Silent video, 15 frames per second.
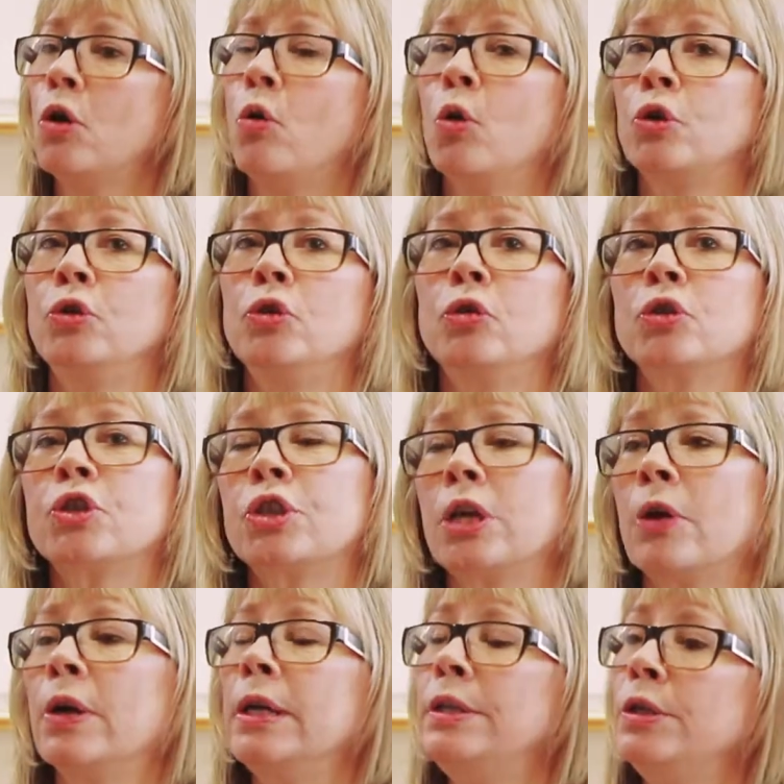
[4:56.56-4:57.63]
or you'll
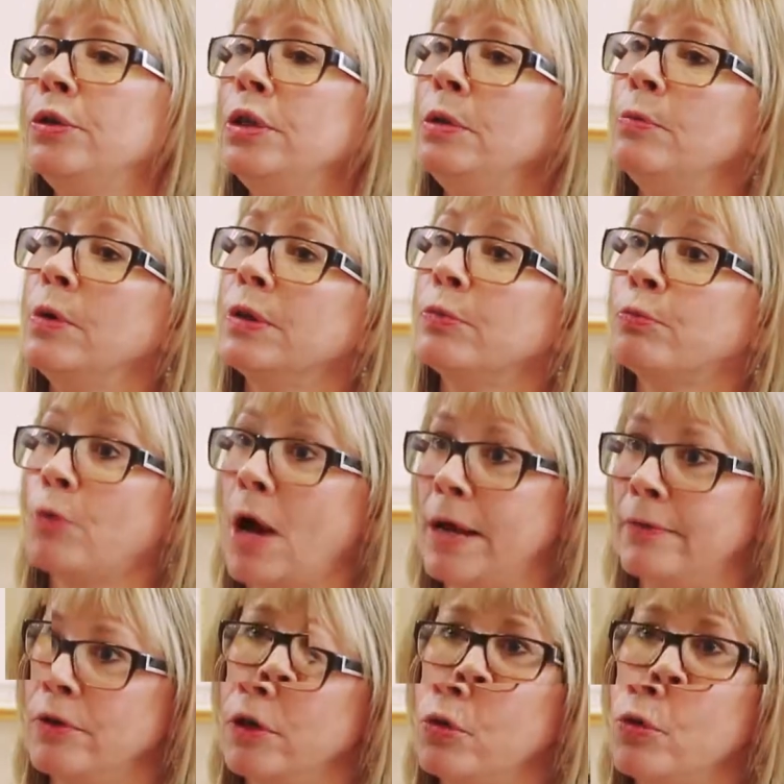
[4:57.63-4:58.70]
share a duty with
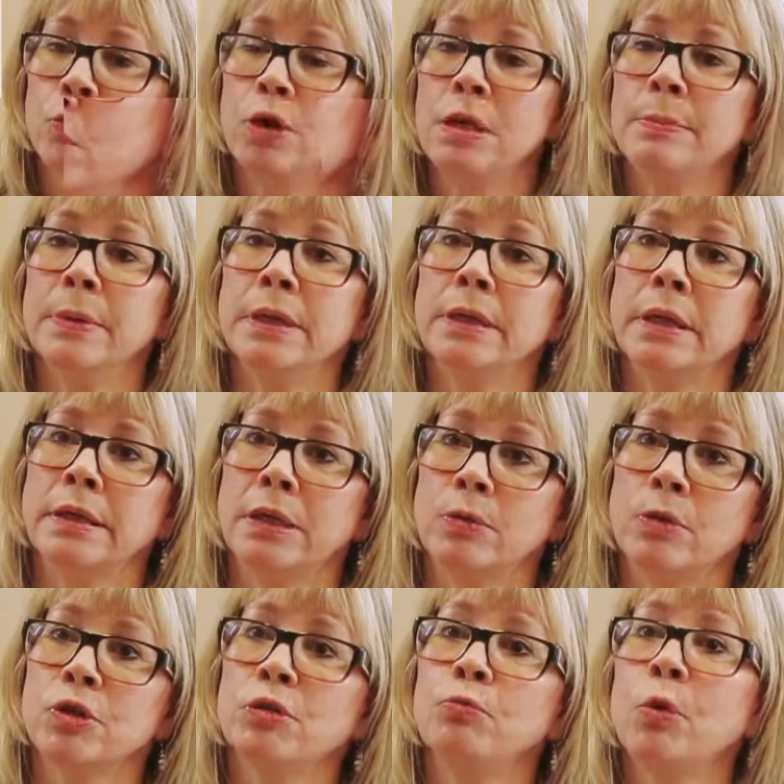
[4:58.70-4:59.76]
right of agreement. In other
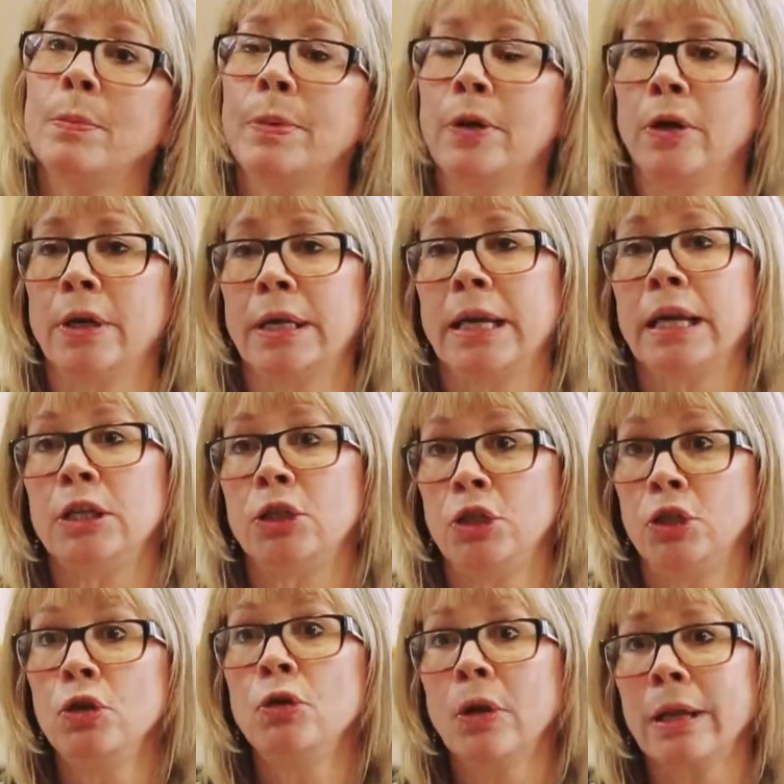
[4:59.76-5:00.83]
words, one parent can't
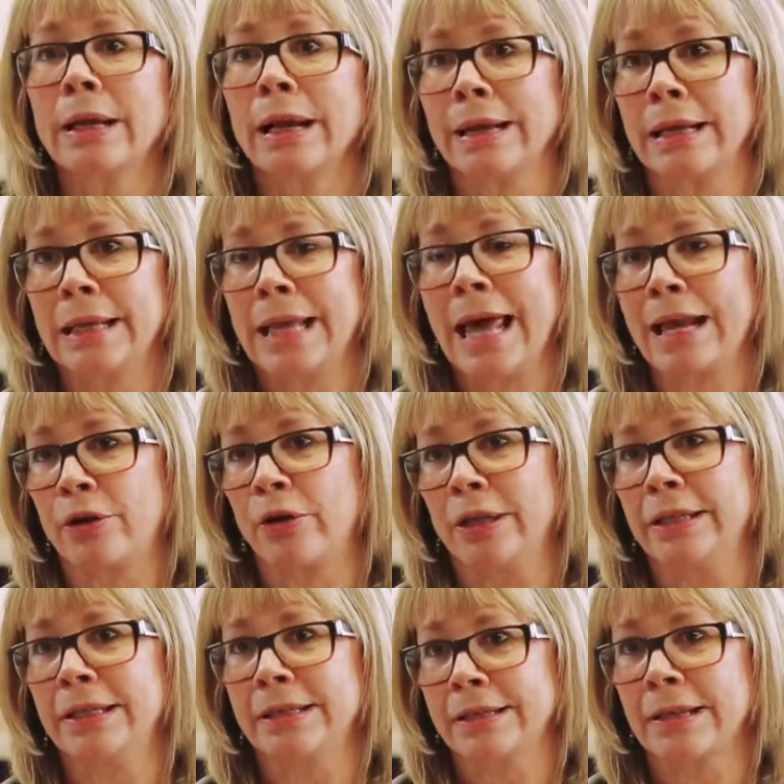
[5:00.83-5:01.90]

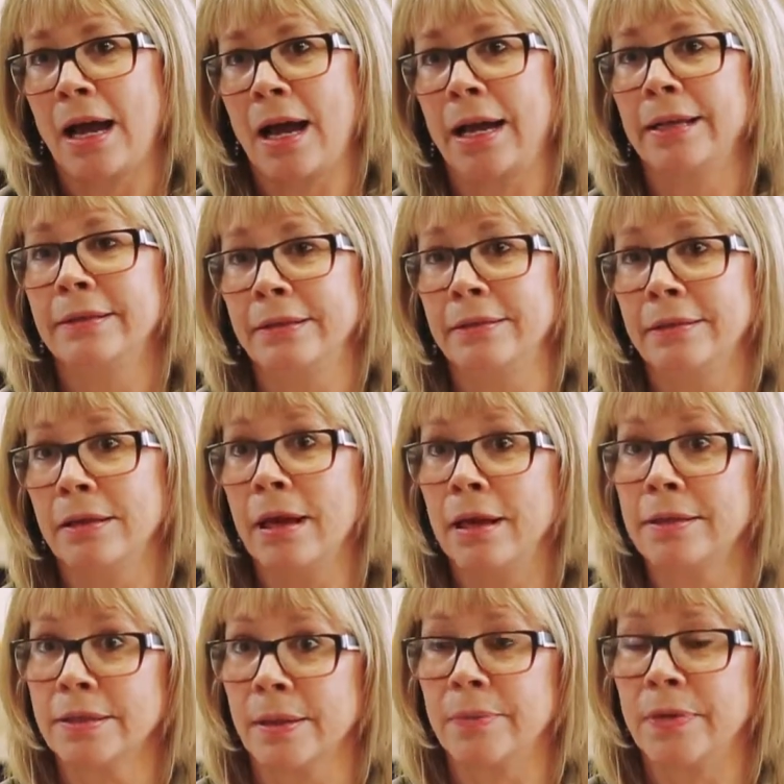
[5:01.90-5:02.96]
unilaterally decide
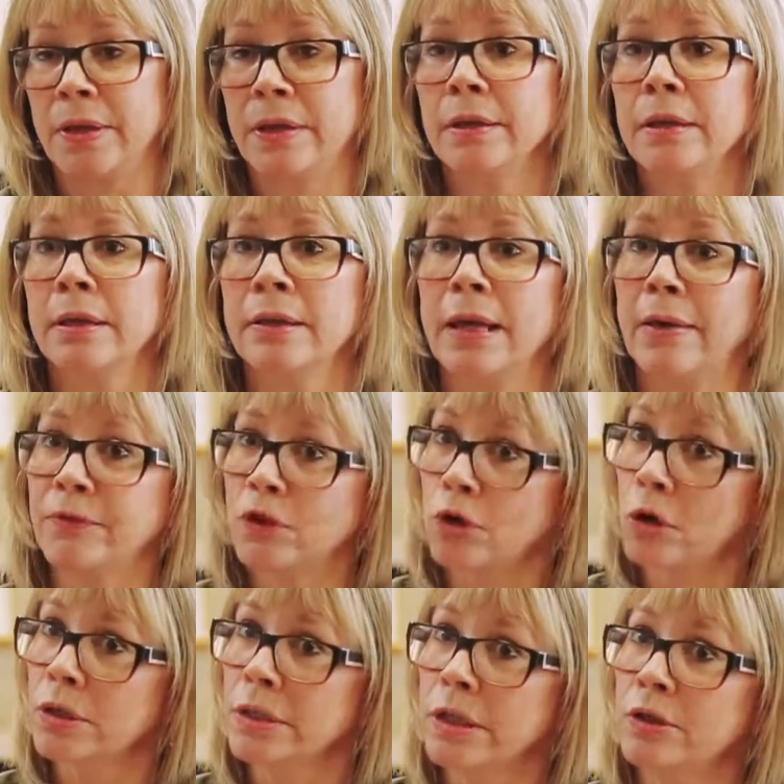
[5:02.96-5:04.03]
something. They have to
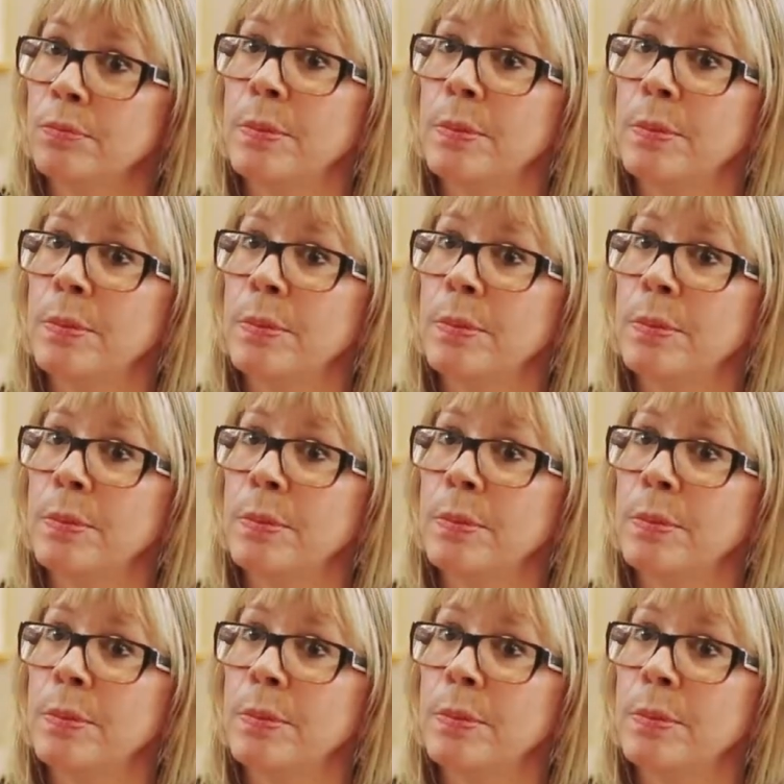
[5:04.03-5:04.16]
talk to the other